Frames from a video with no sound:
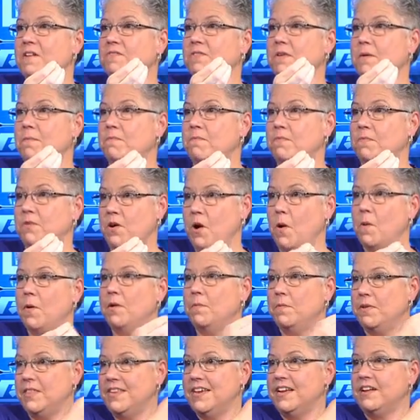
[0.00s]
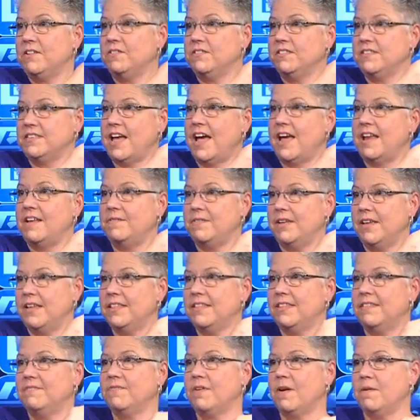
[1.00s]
from going with Nichol's side of it,